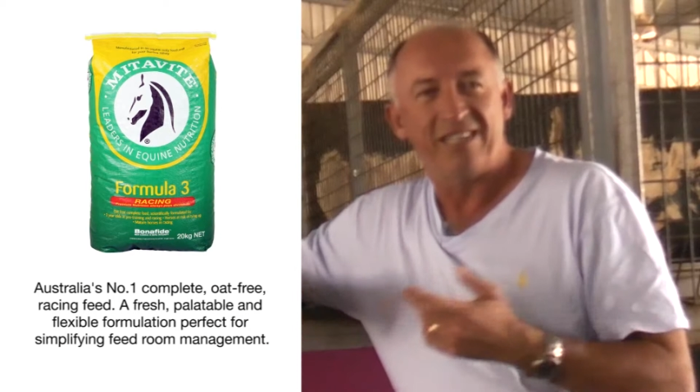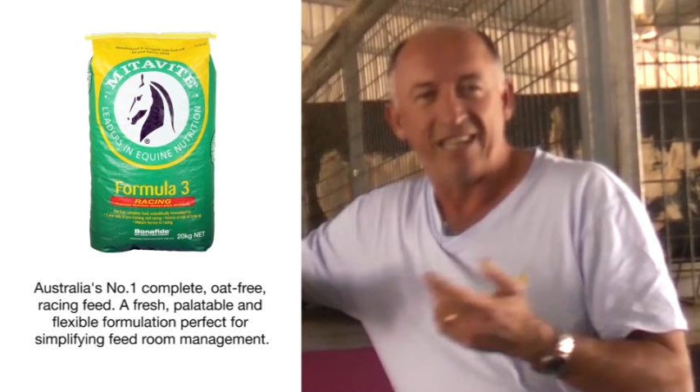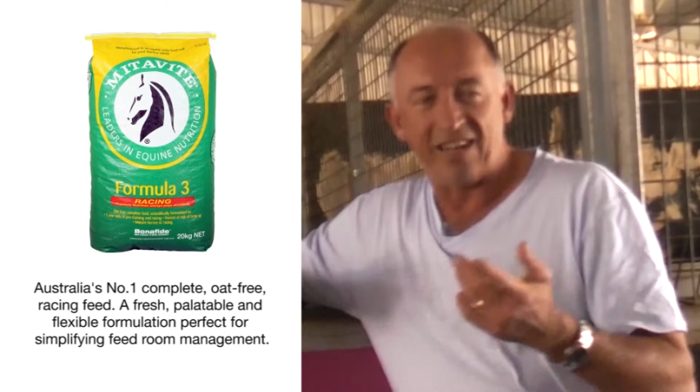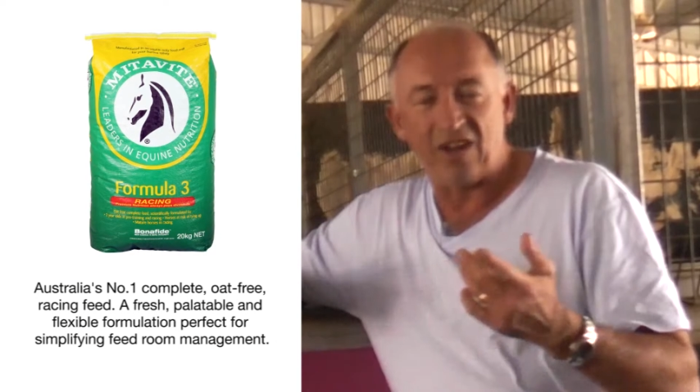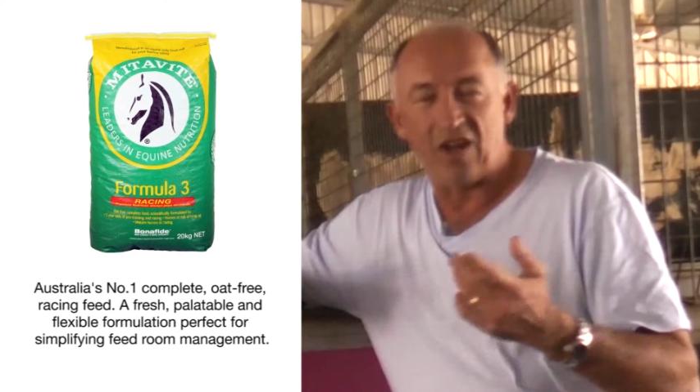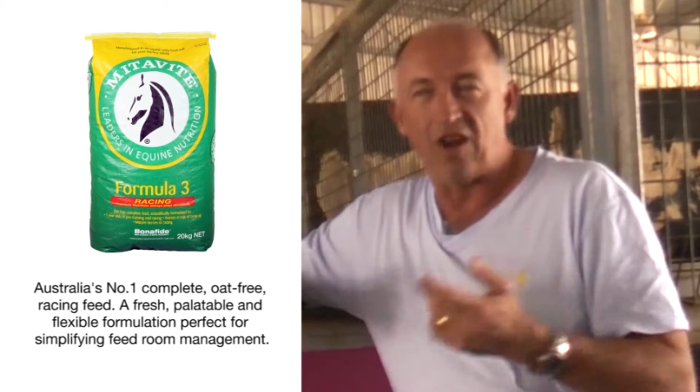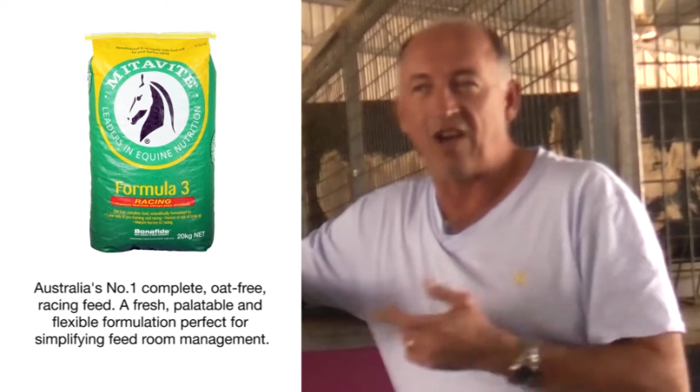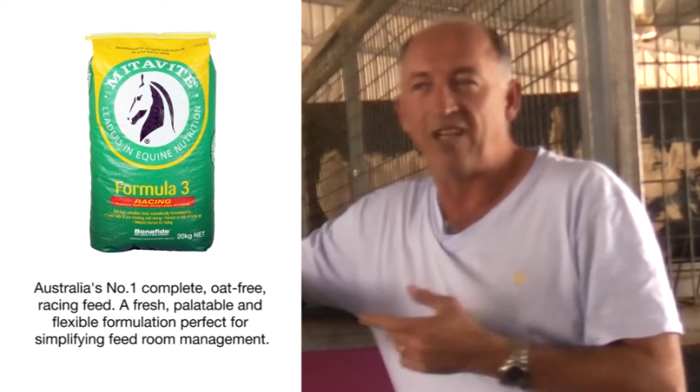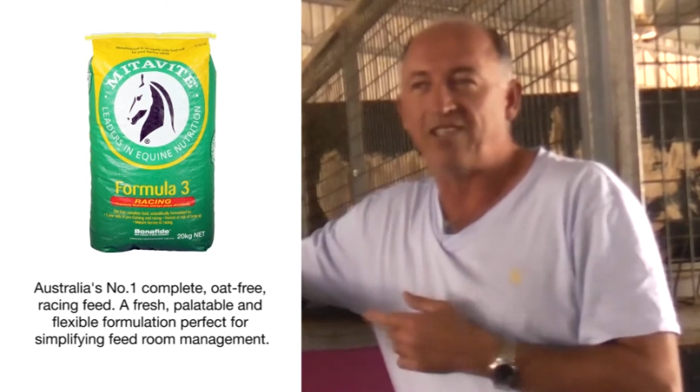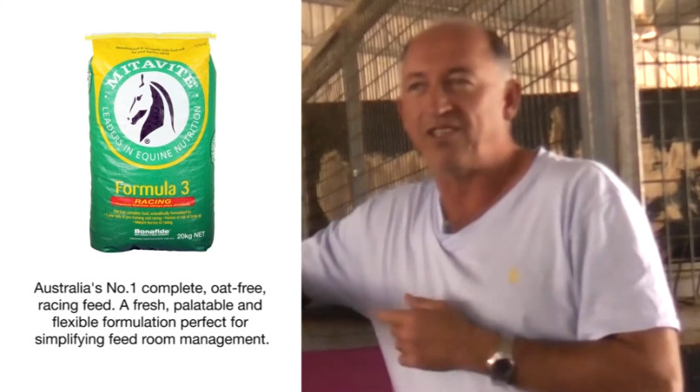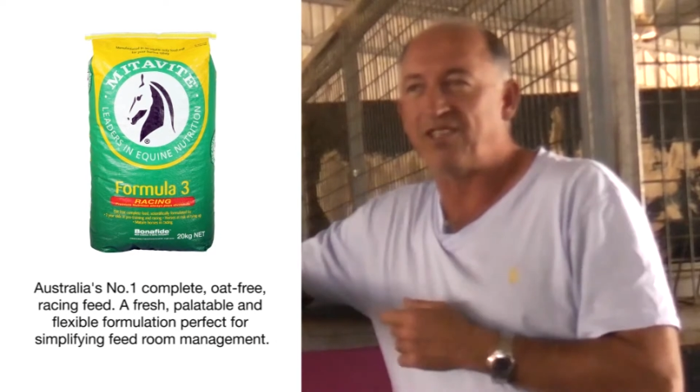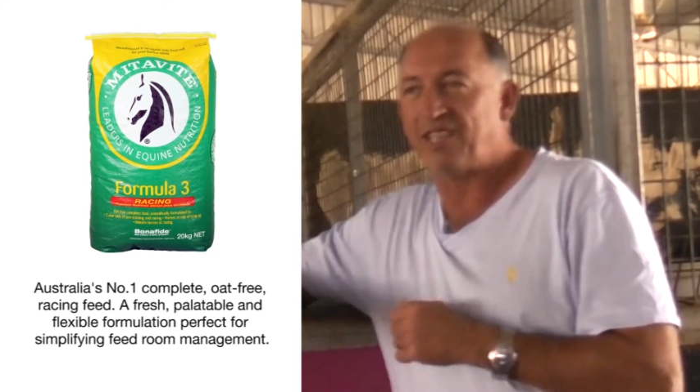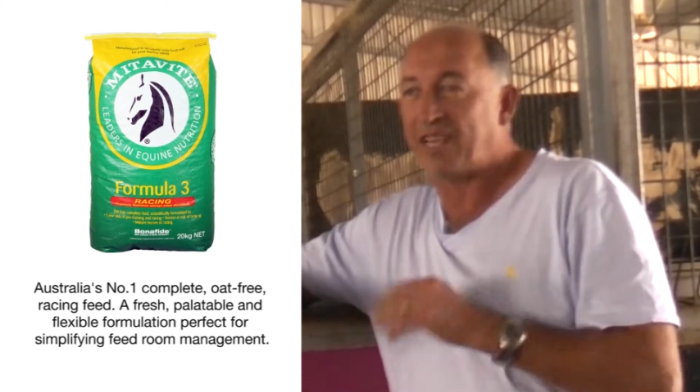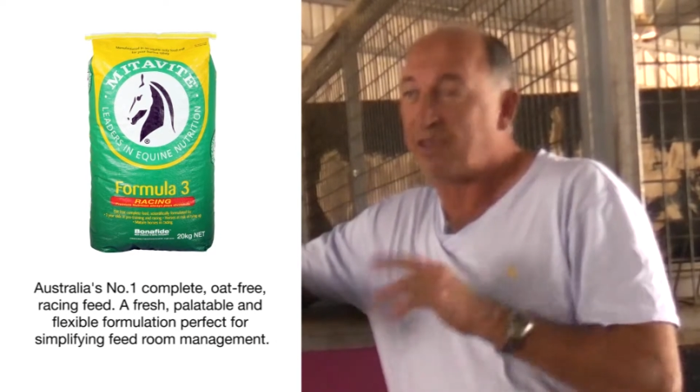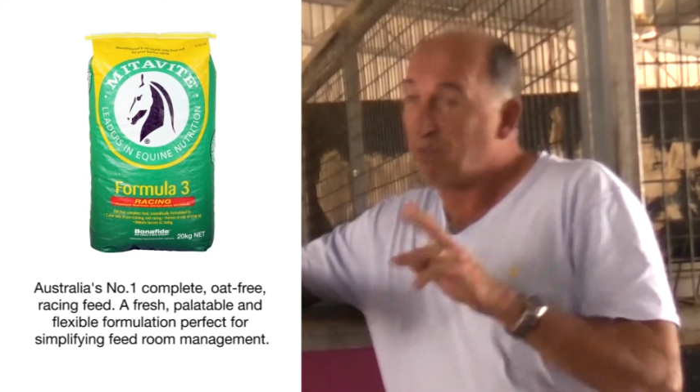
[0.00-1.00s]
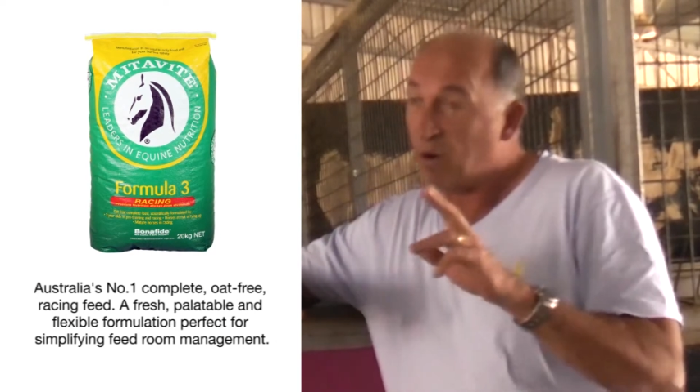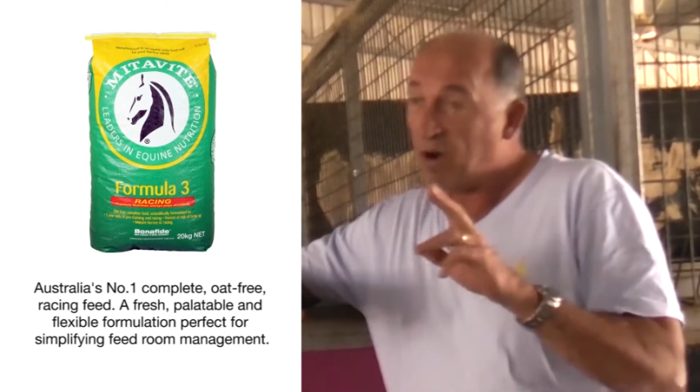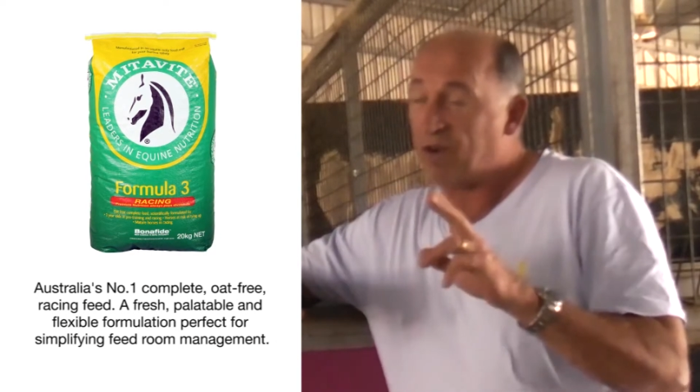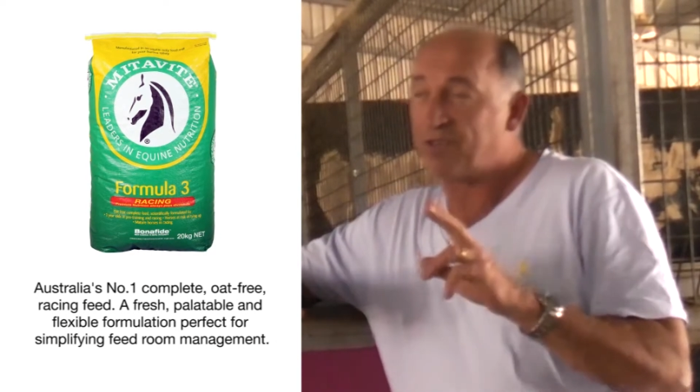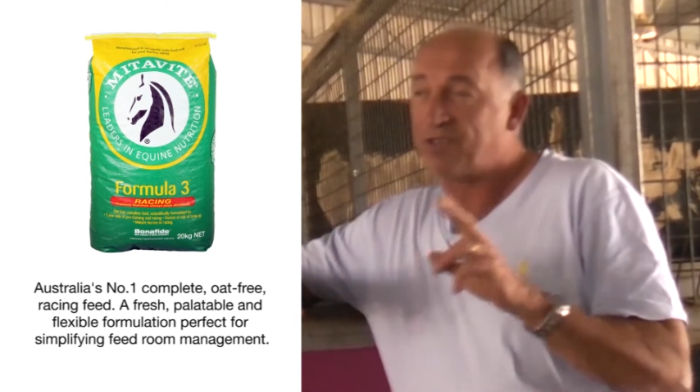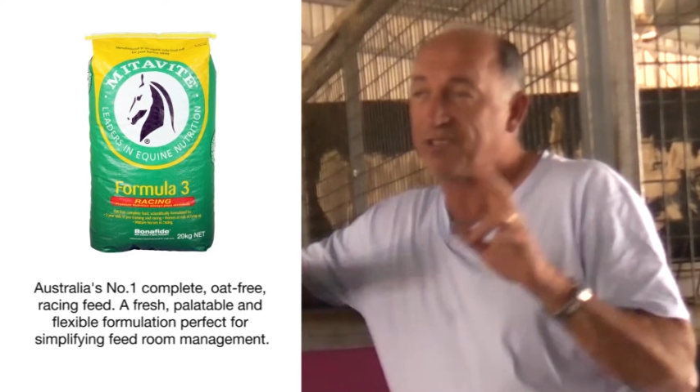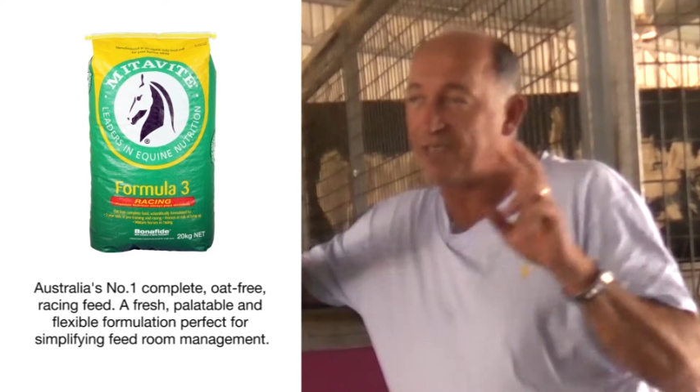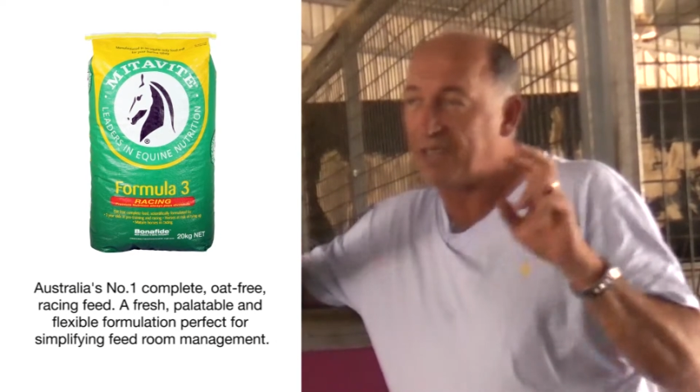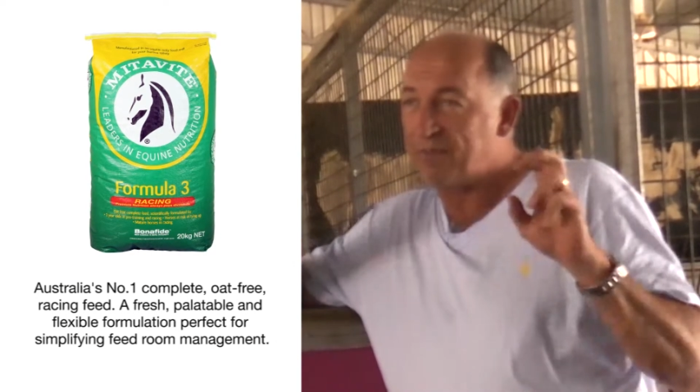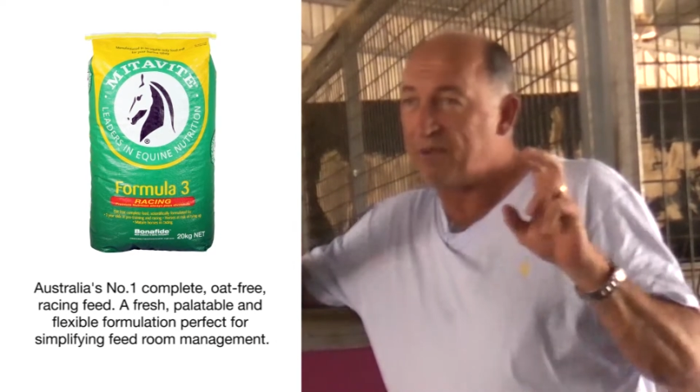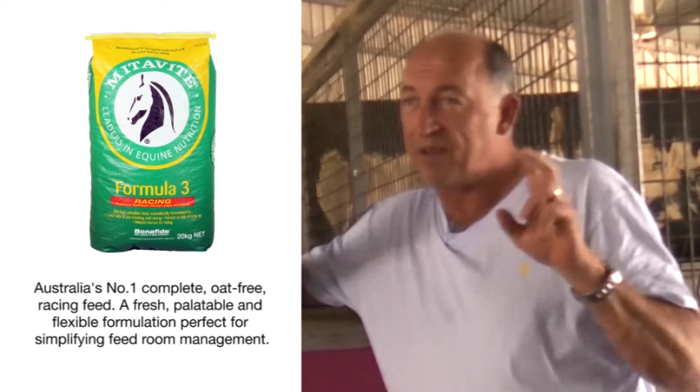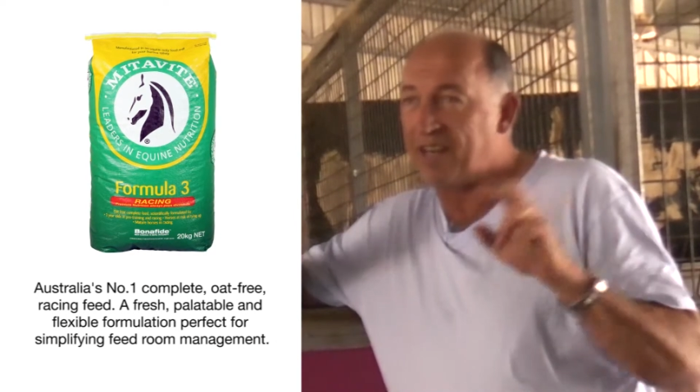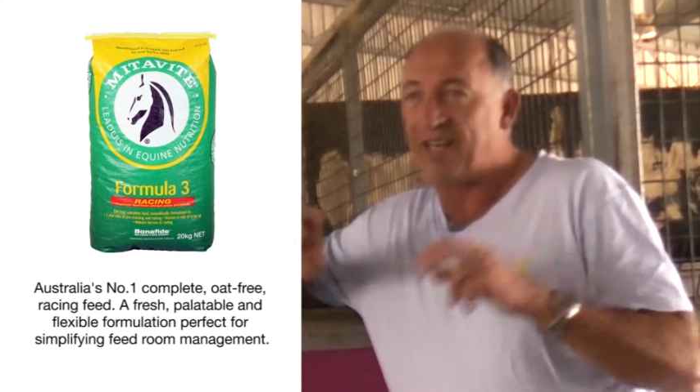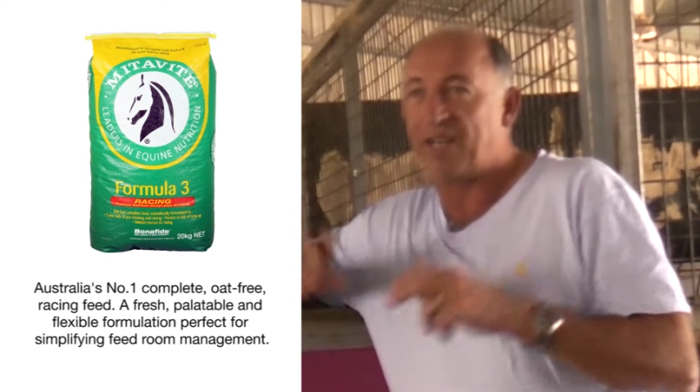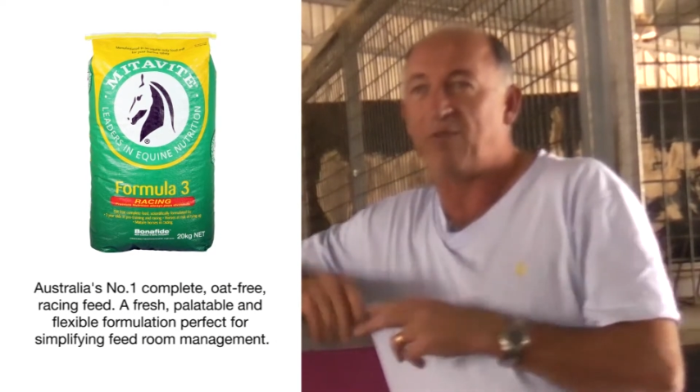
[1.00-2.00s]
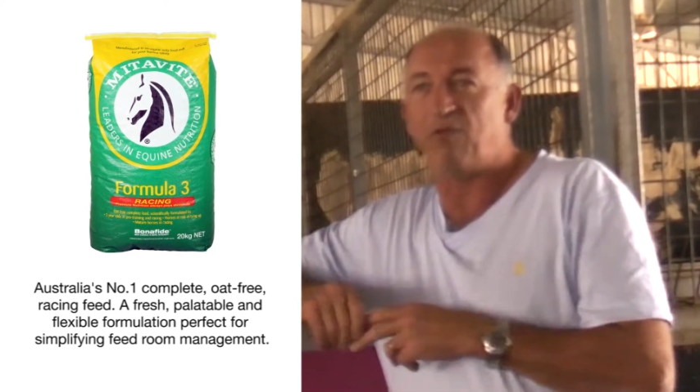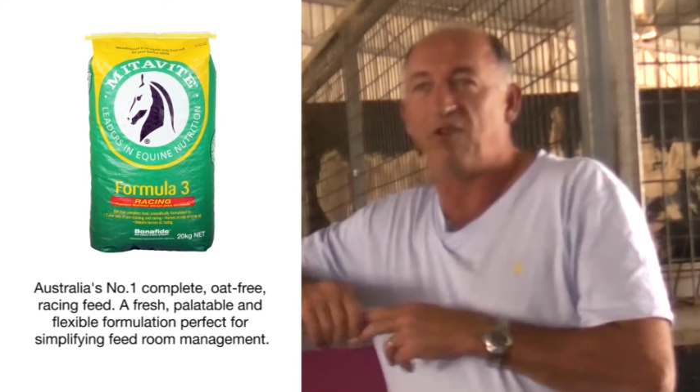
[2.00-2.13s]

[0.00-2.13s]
And I like to think, whilst admittedly